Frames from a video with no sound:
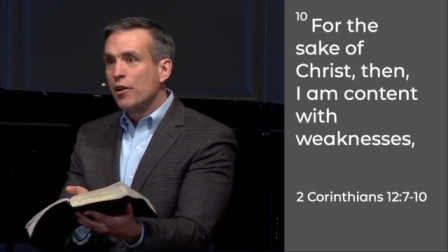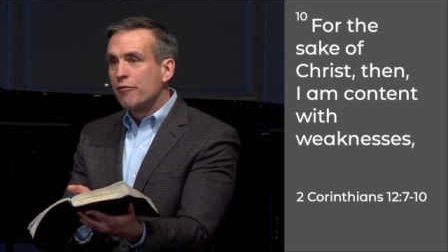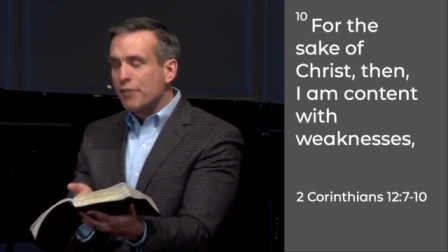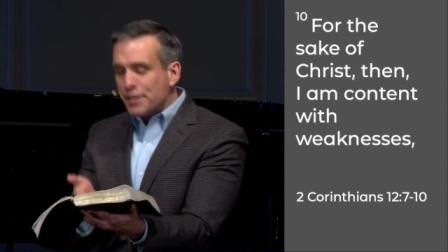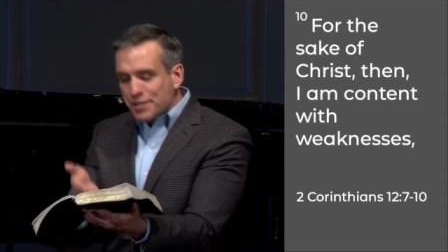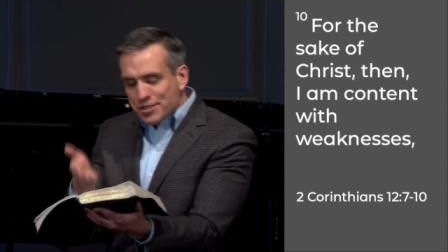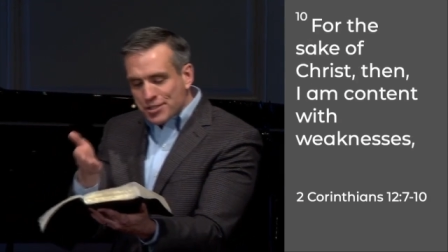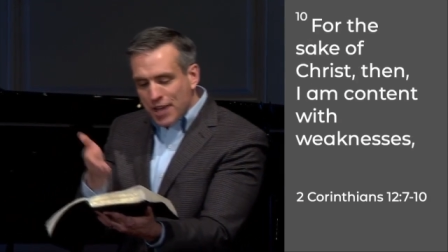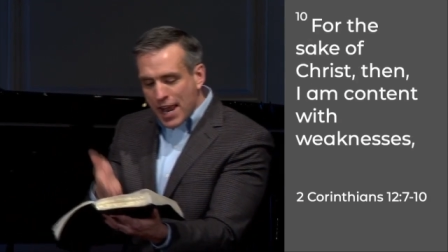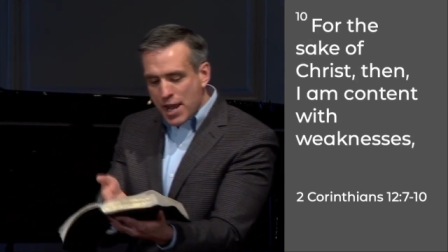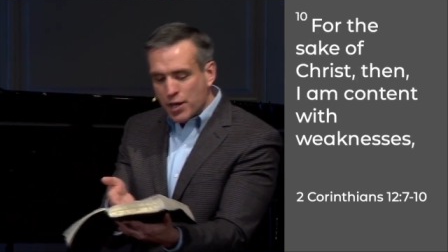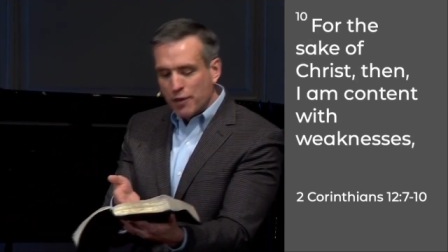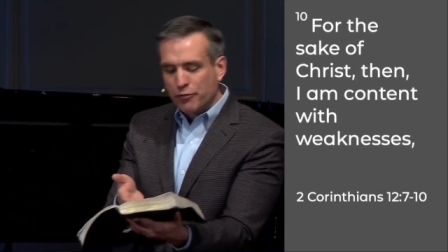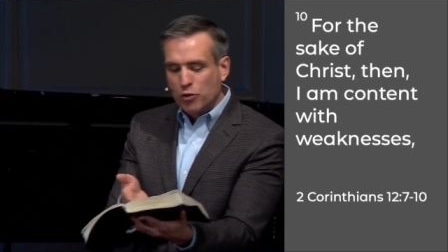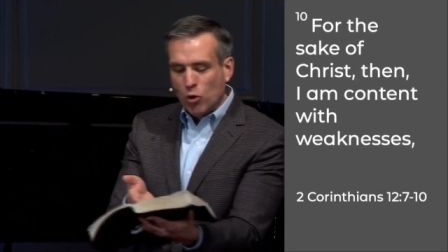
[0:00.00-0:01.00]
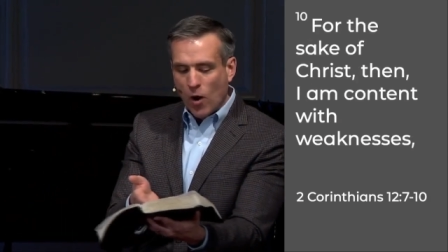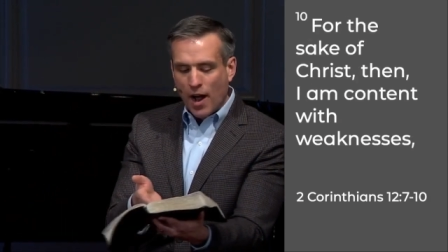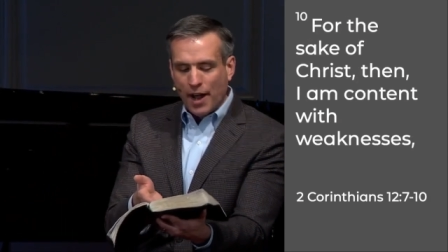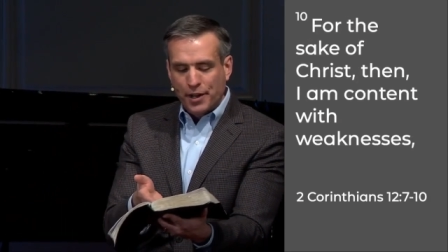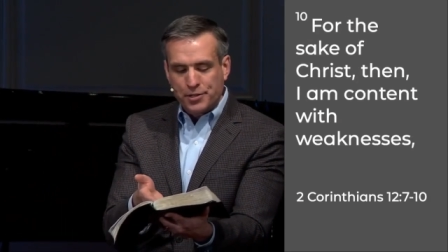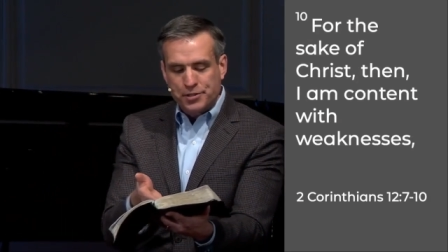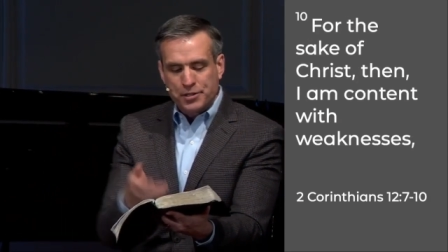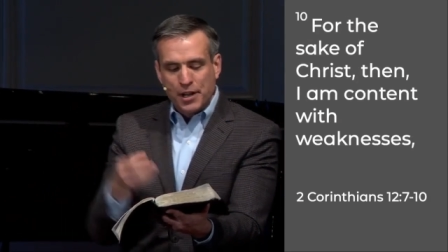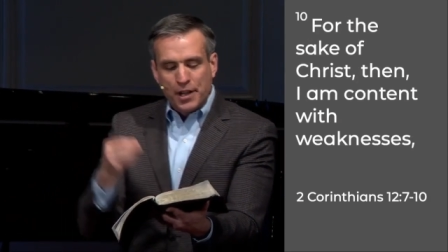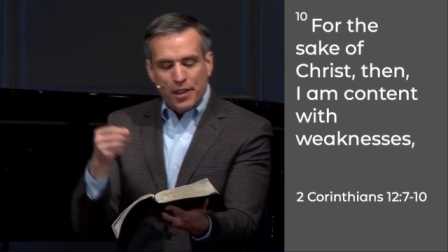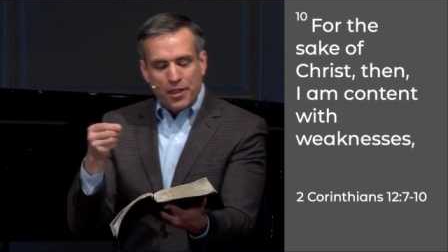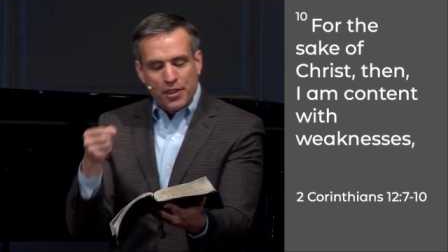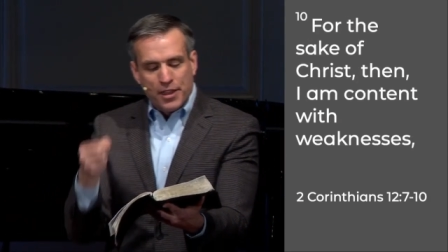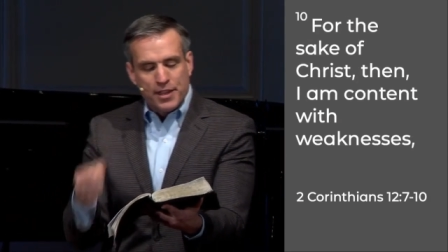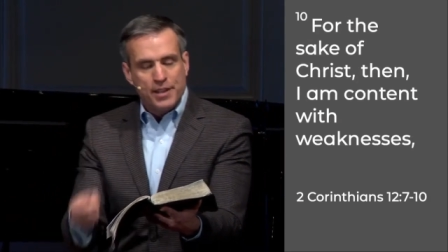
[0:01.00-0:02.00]
For the sake of Christ,
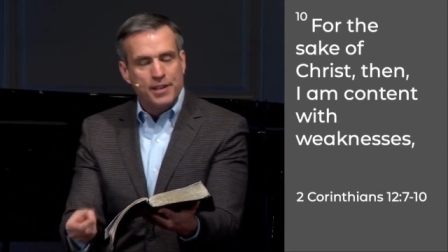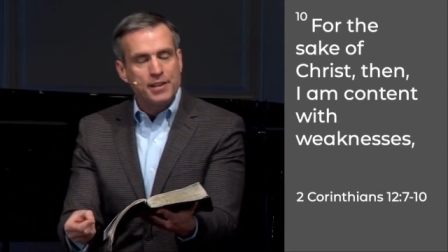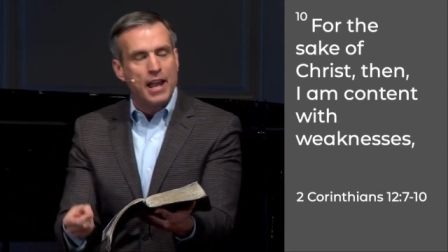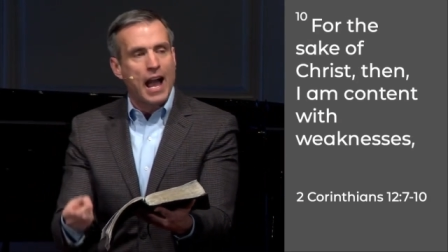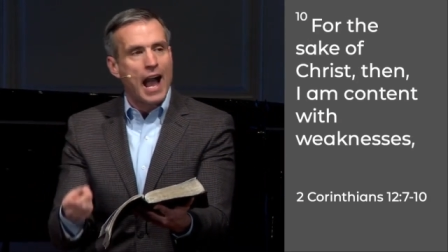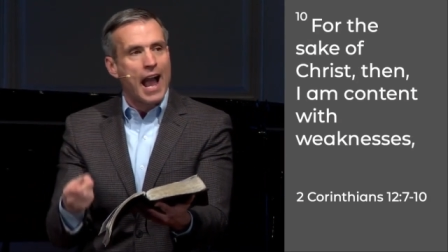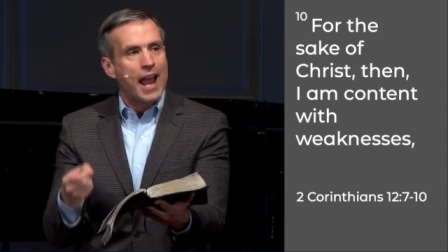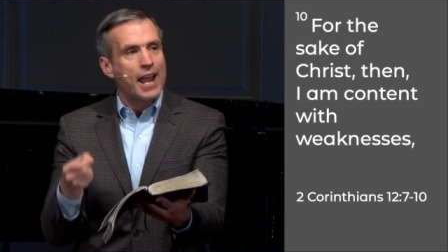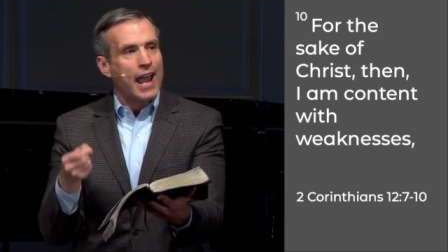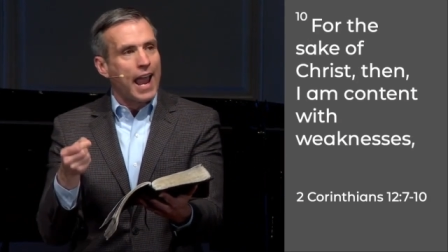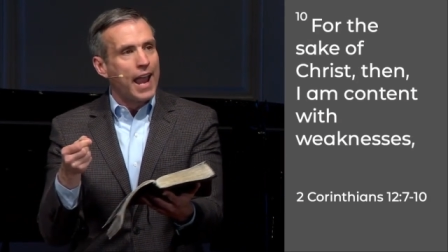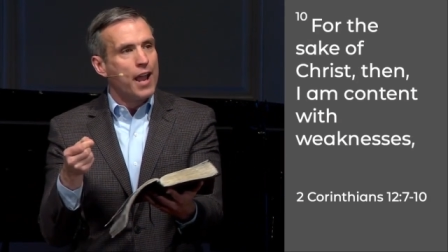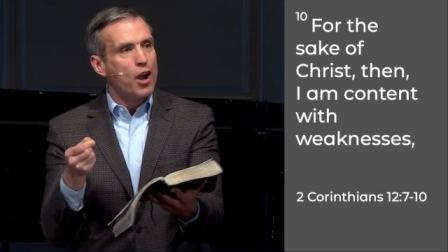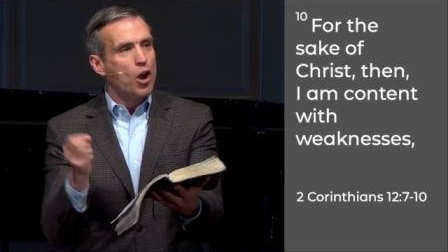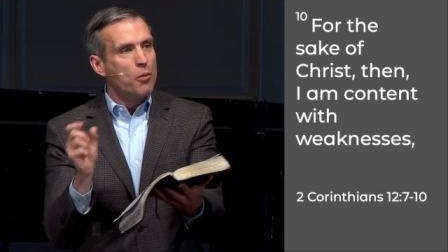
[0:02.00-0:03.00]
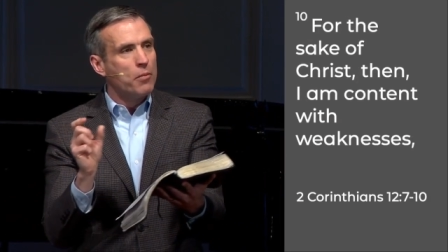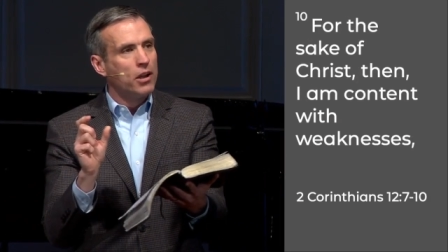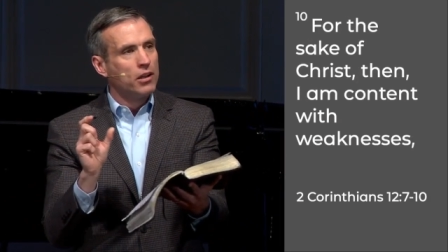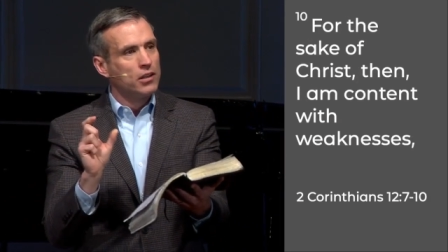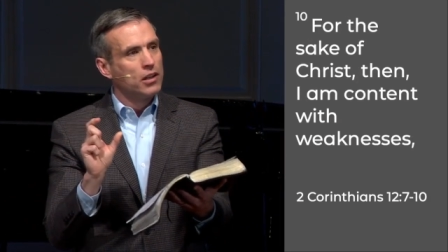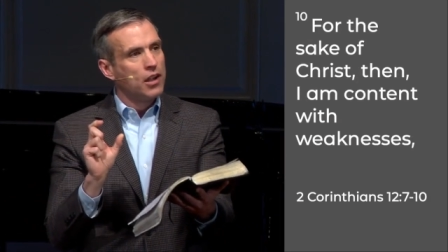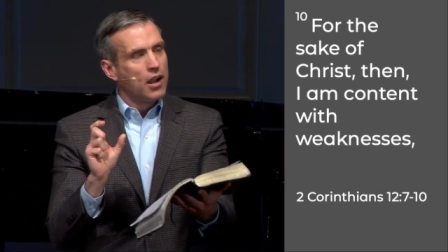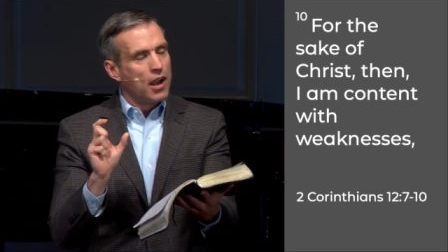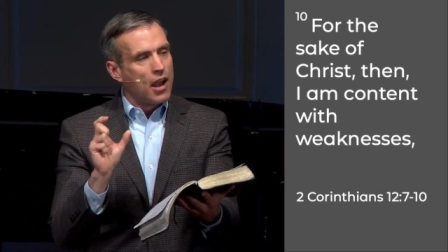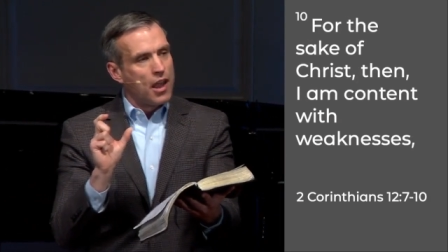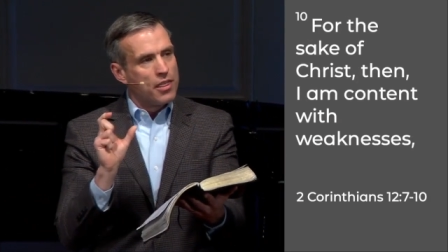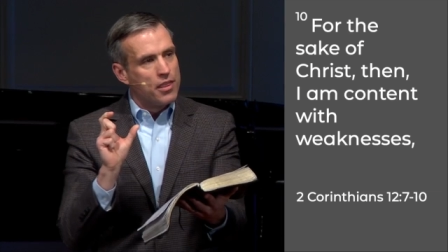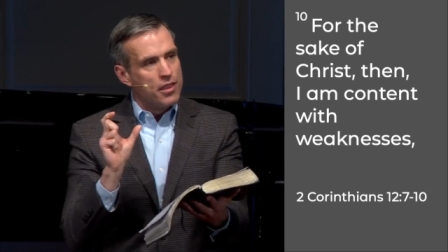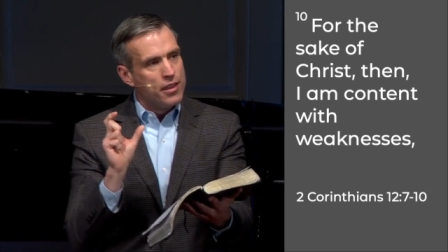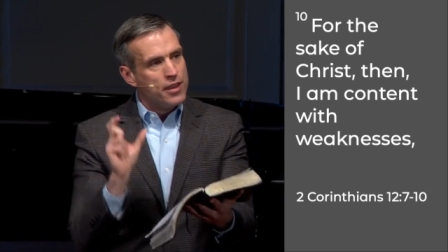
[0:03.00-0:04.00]
then I am.
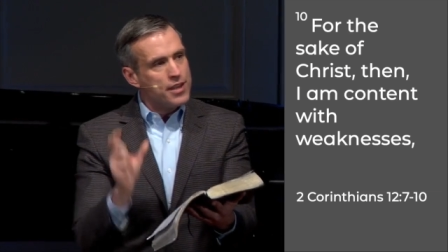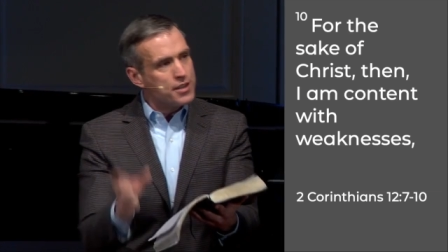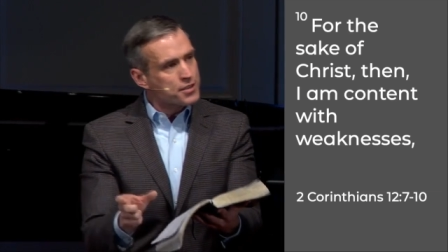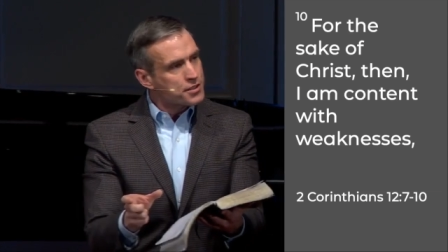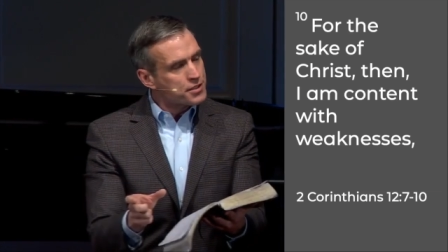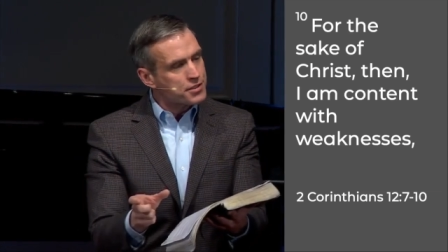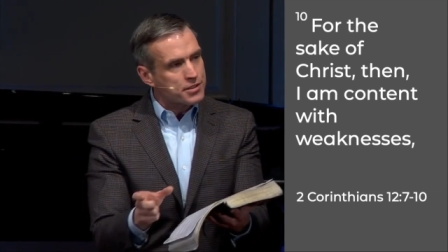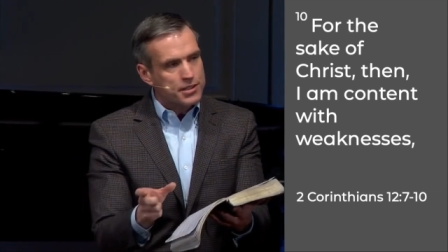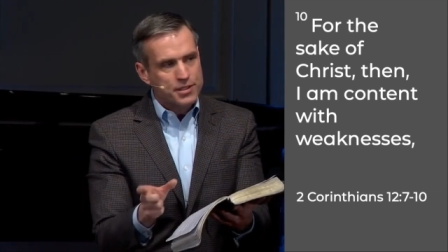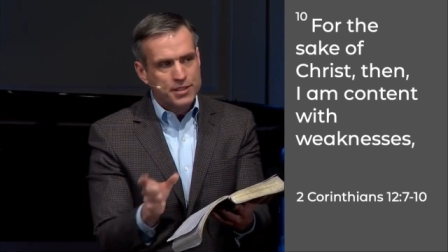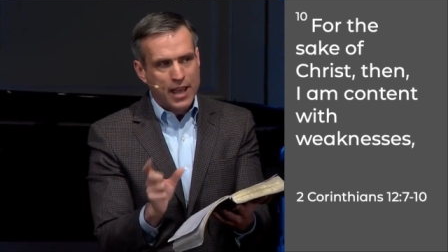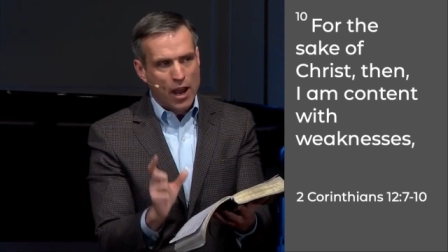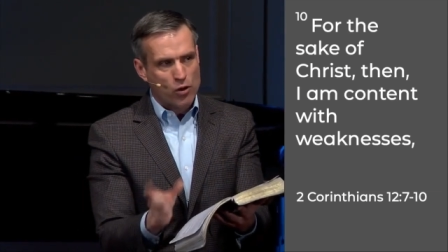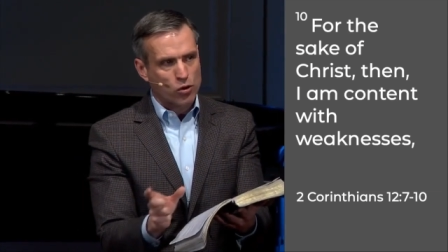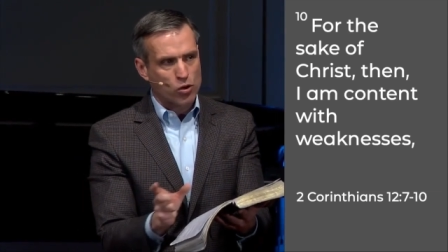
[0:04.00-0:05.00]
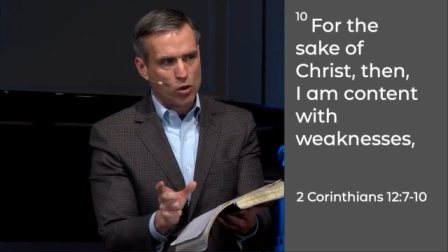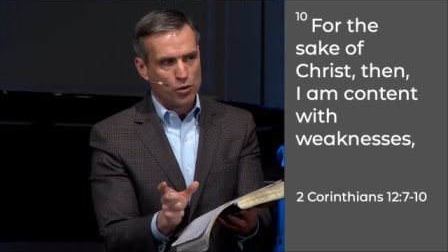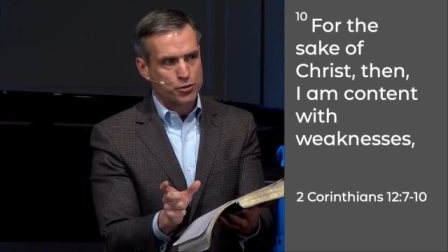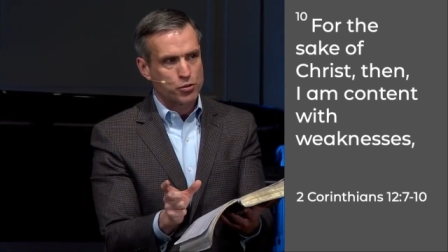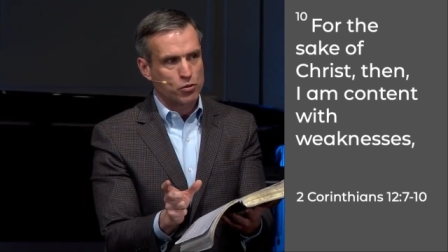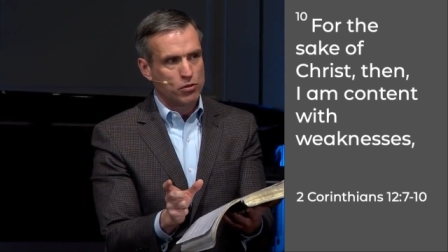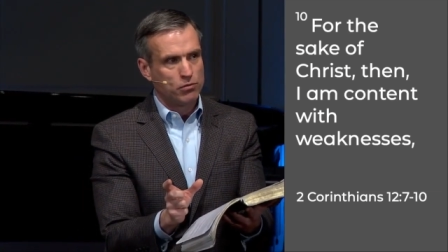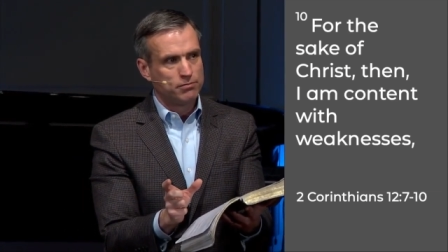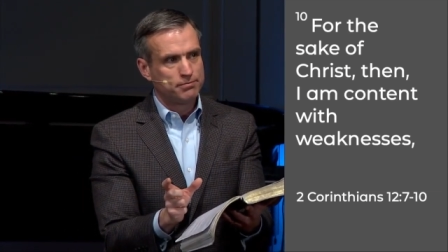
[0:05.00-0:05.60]
This is countercultural.